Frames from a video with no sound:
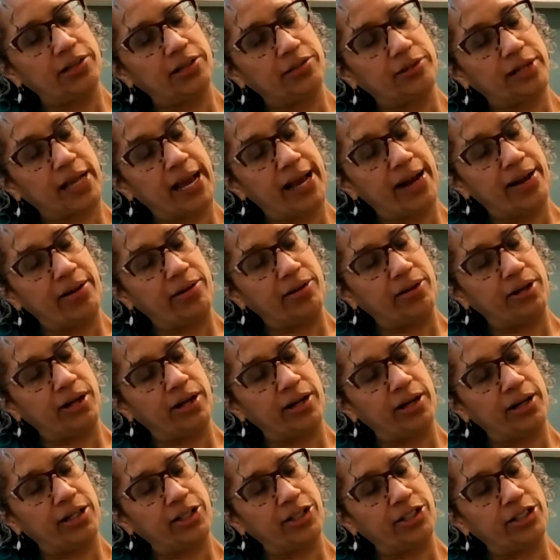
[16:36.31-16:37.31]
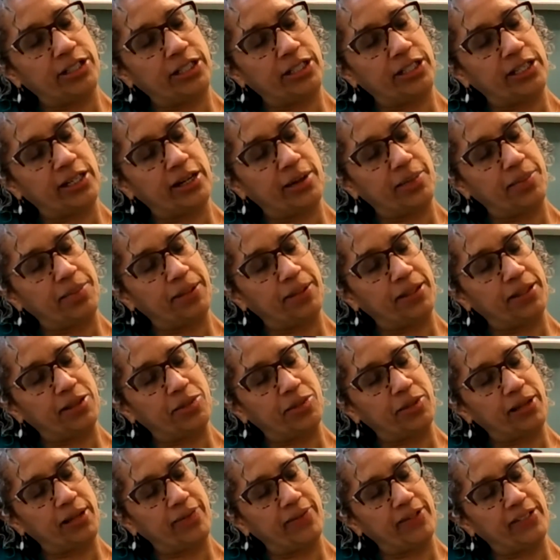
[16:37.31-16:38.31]
down, not hunching it up, because
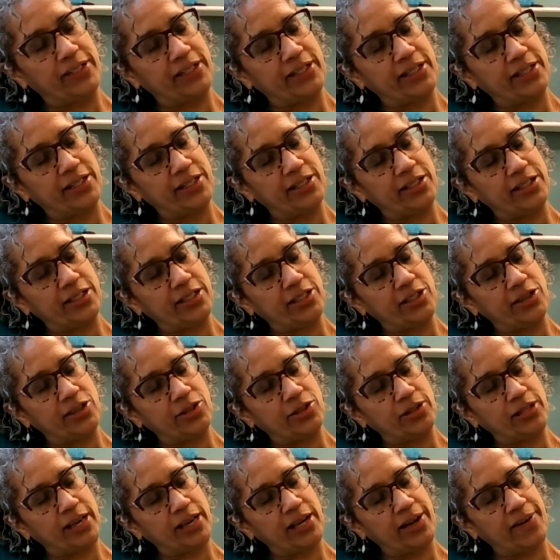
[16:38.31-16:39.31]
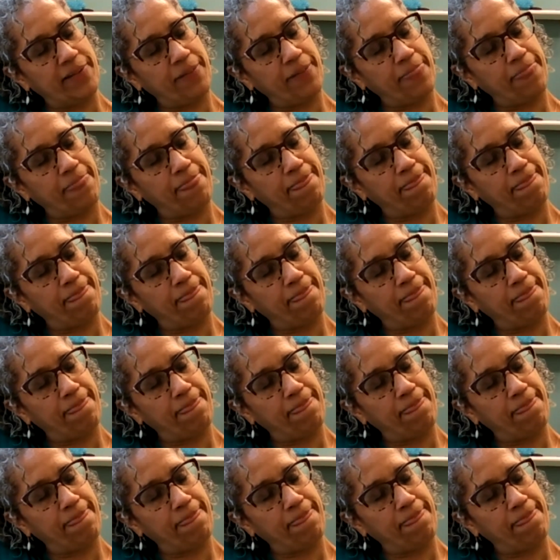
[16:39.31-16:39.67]
we have a tendency to do that.